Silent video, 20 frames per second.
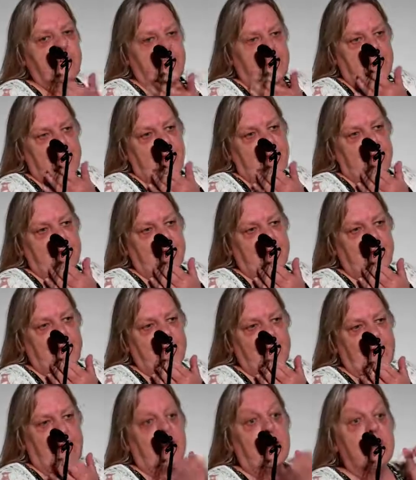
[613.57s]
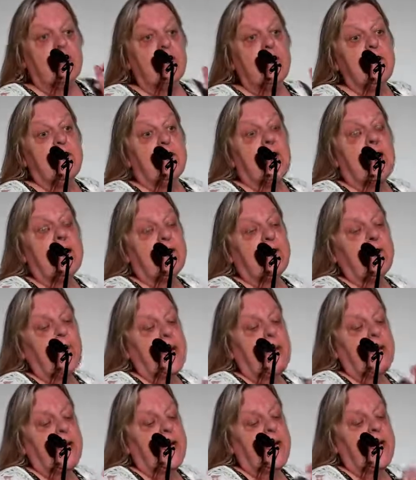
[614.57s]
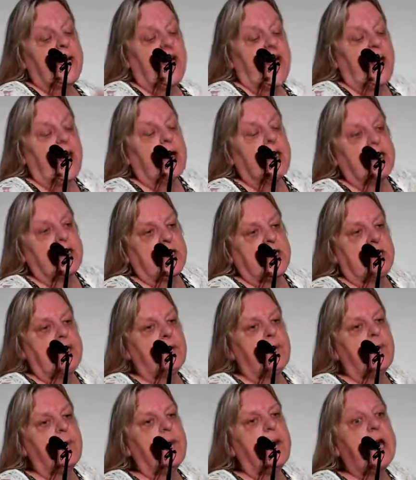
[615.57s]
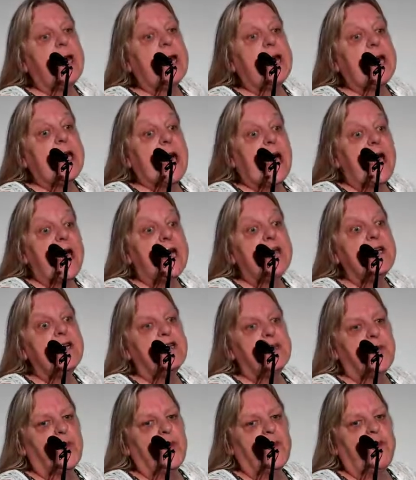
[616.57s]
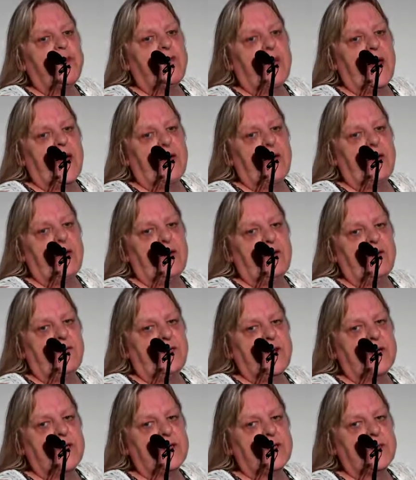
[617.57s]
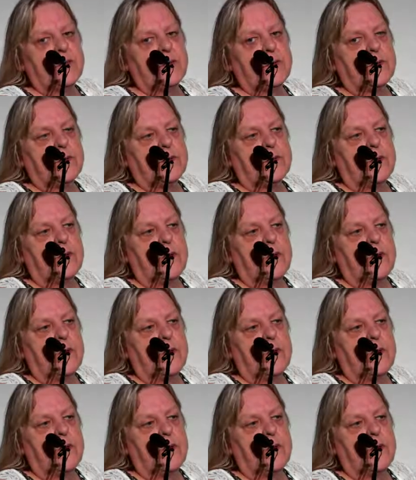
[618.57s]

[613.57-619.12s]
beliefs and values, that's when we can actually engage with that individual.